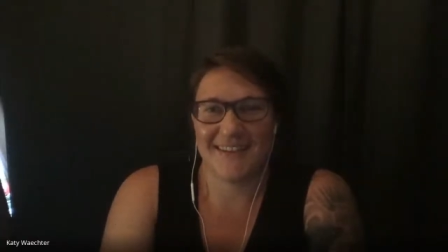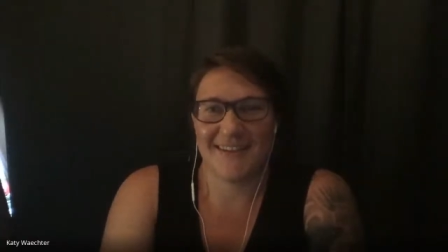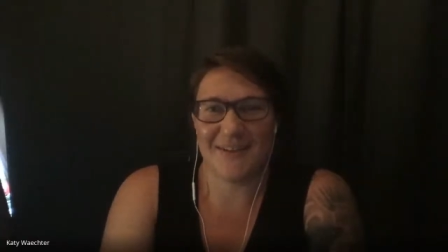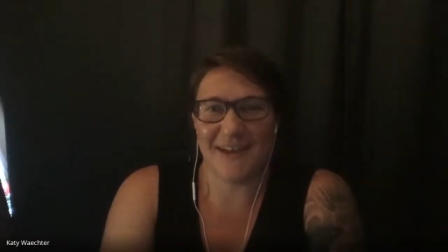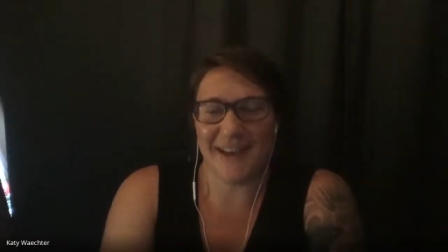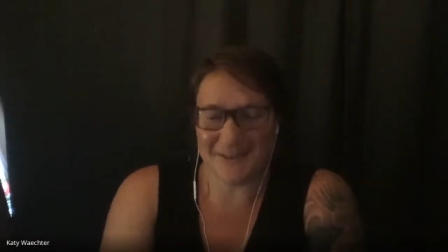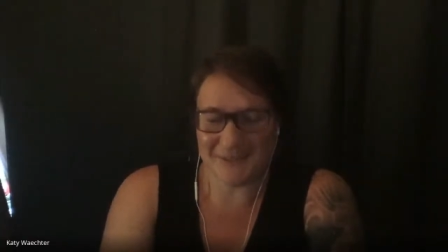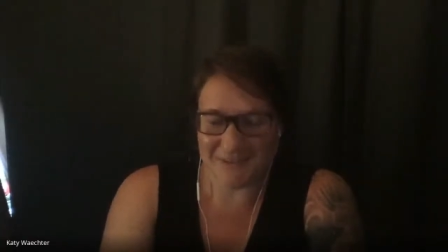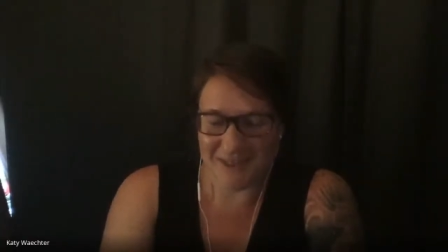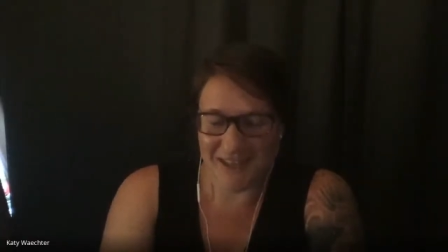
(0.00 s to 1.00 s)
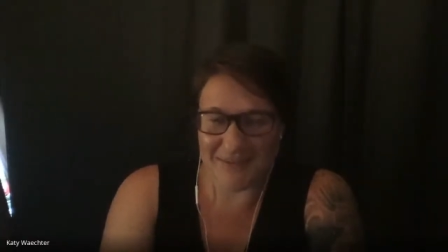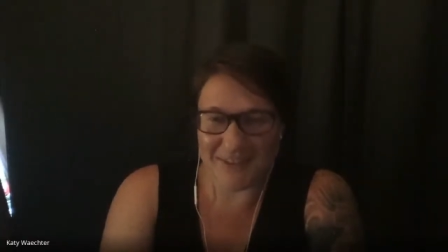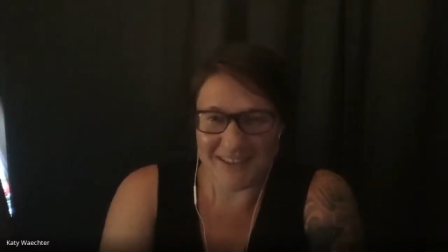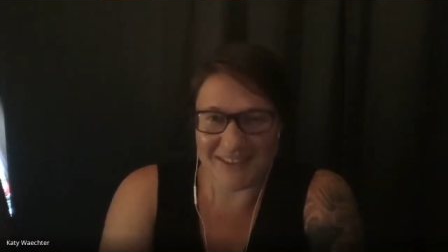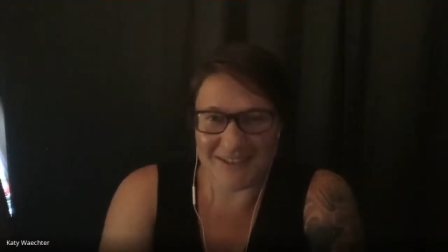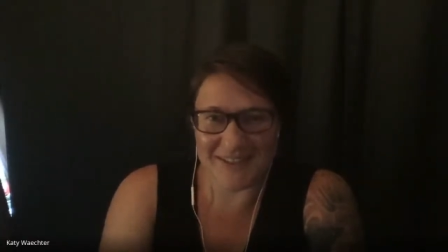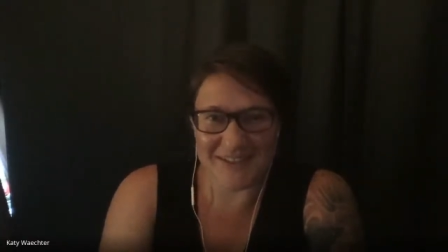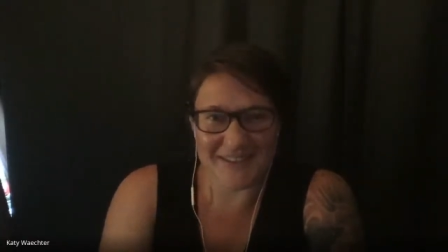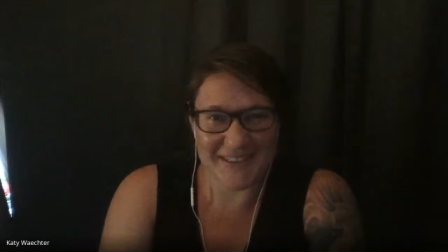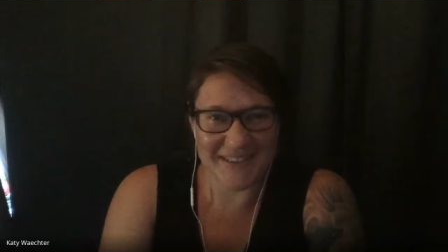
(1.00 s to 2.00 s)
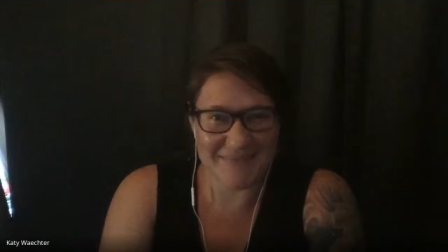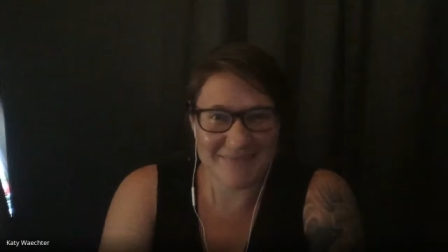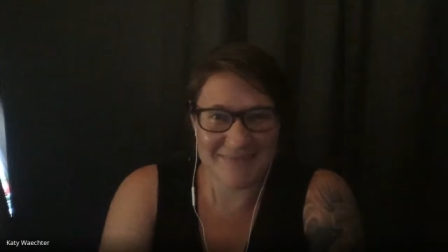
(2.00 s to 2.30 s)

Okay, I don't want to monopolize the question time.